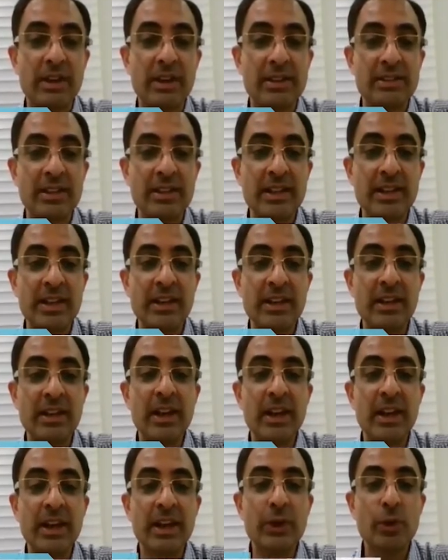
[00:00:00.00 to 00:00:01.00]
Whereas here
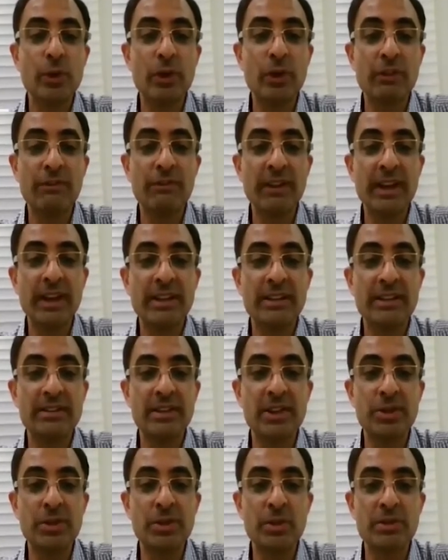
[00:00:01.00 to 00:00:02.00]
you don't find the
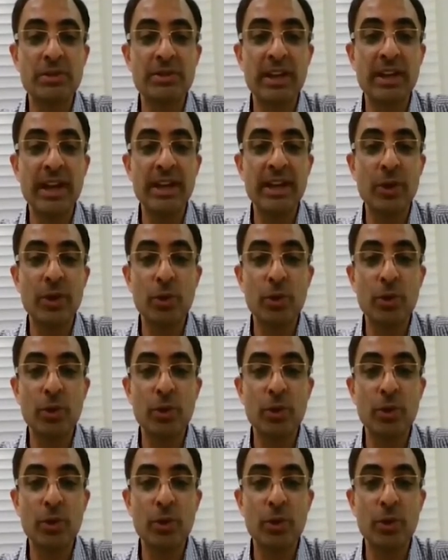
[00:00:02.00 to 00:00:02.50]
seashore sign.